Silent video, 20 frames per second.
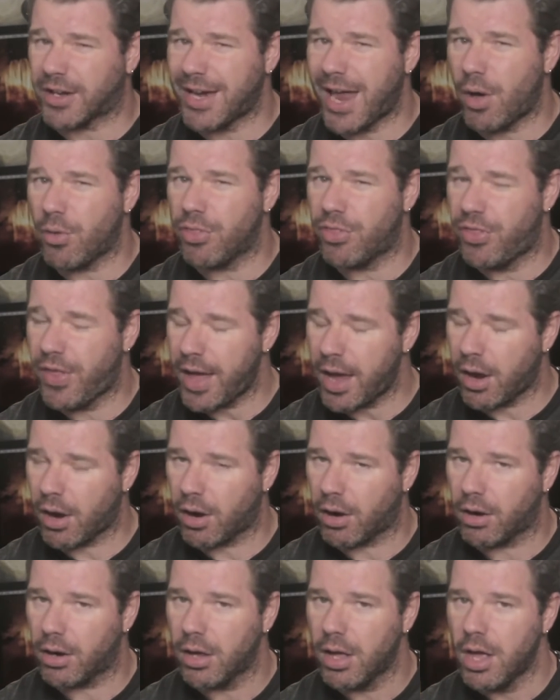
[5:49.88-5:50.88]
Now
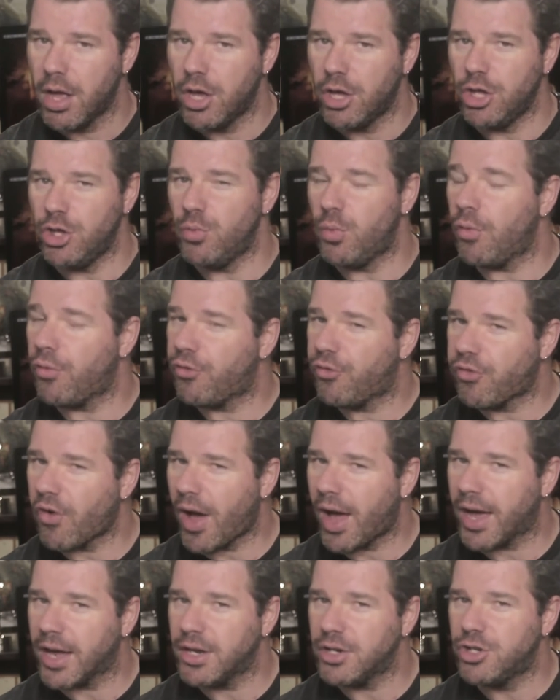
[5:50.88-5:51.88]
there, you will
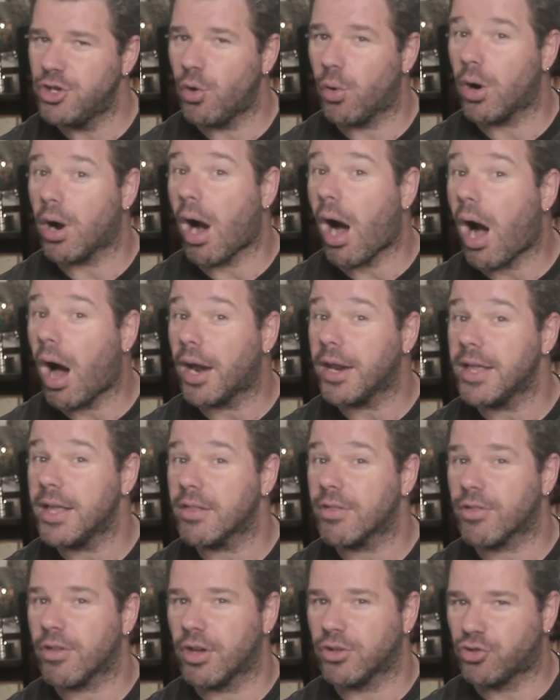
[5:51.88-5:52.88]
find your
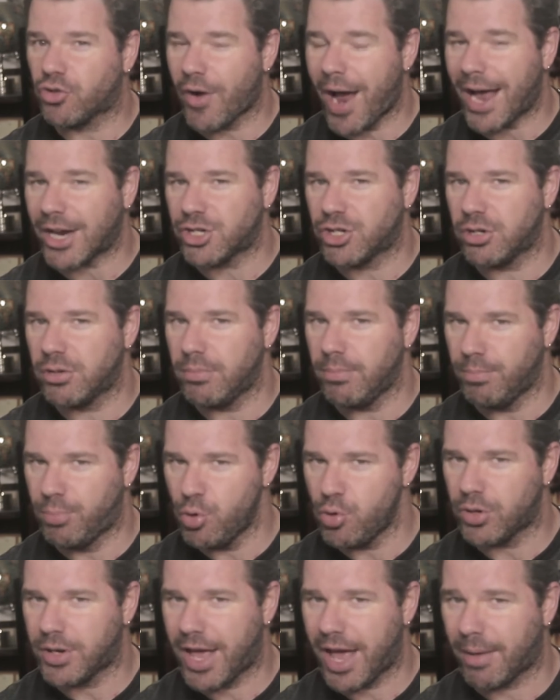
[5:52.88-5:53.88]
Audience Attraction
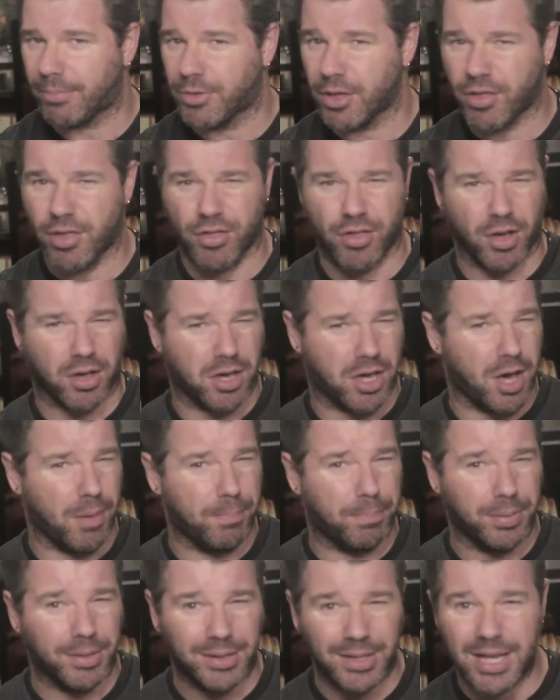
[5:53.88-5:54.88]
Bootcamp. This is a
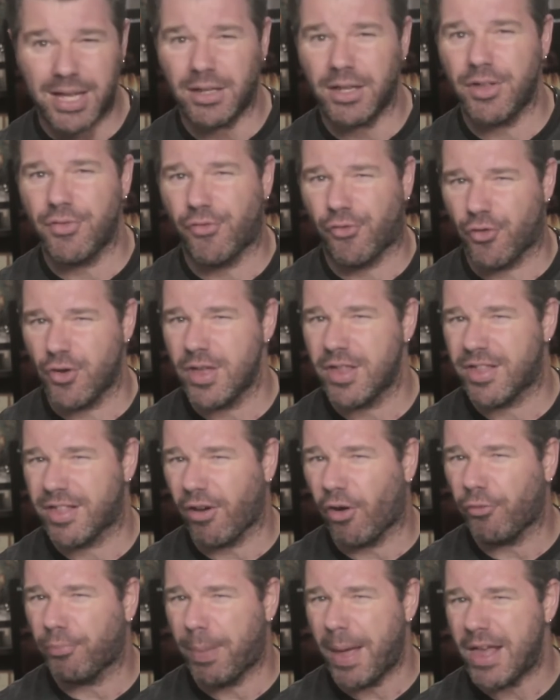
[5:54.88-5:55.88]
completely free,
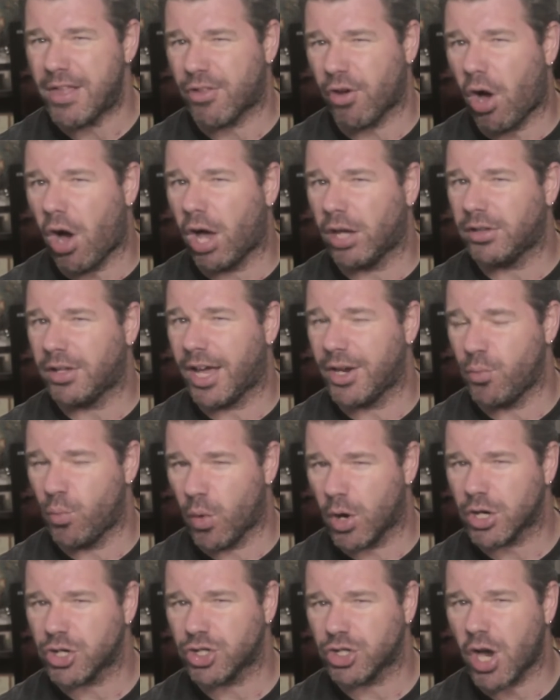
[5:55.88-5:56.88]
self-paced online
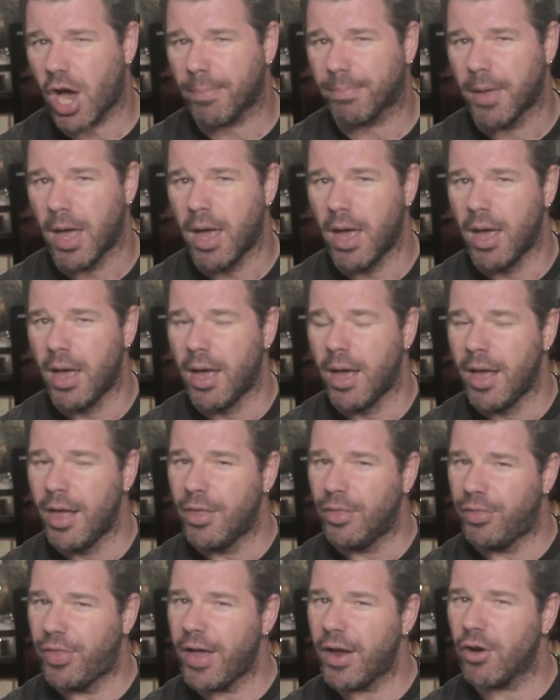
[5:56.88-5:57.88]
workshop.
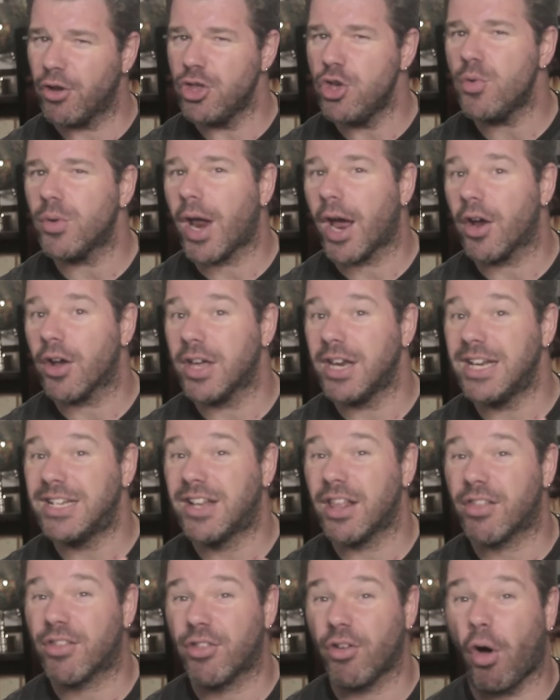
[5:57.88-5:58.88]
There, you and I are going to
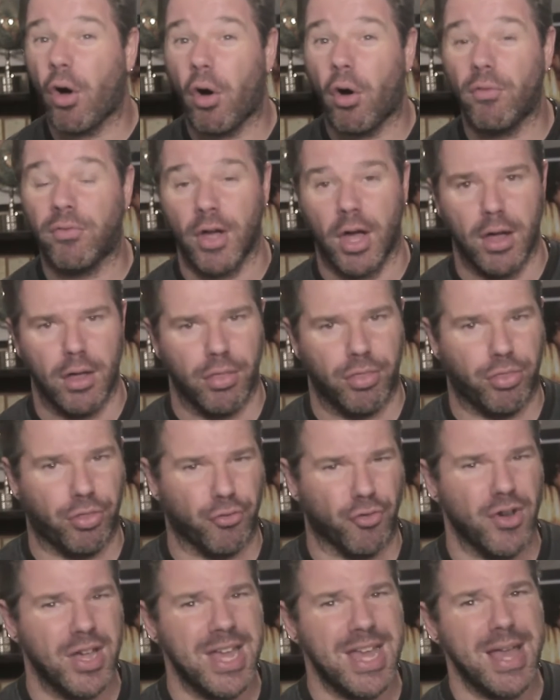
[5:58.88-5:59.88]
dissolve
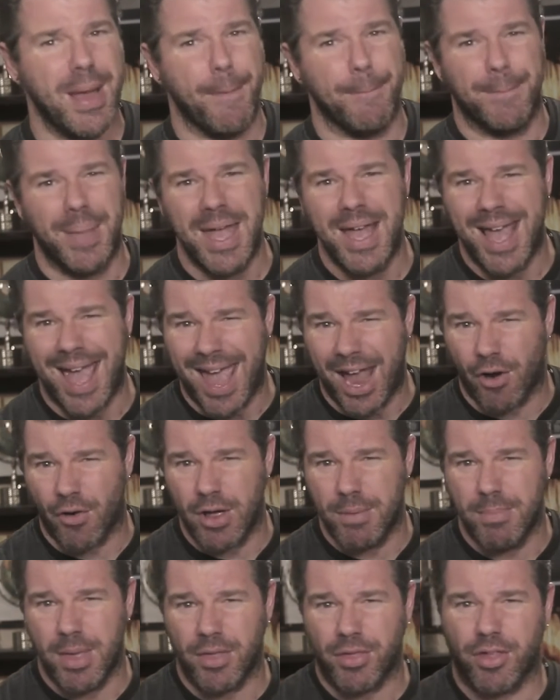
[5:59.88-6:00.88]
3 big
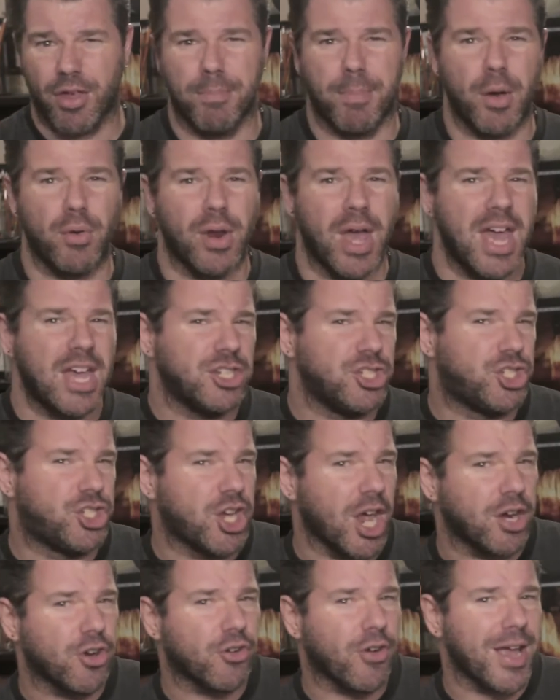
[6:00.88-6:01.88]
hairy myths about
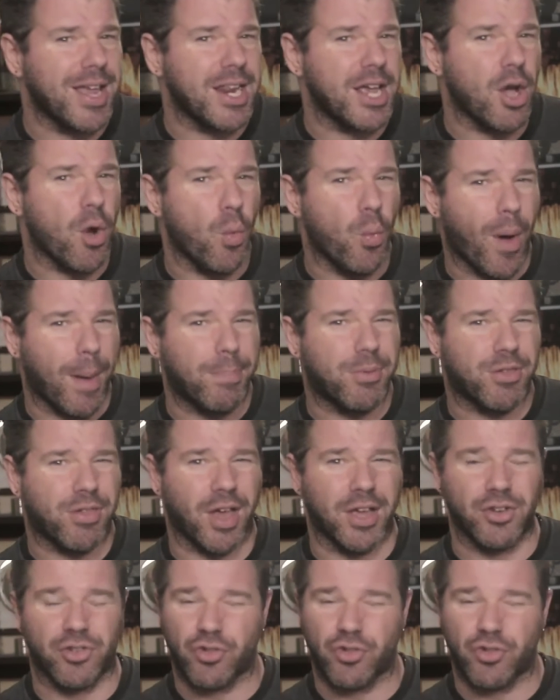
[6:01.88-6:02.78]
generating website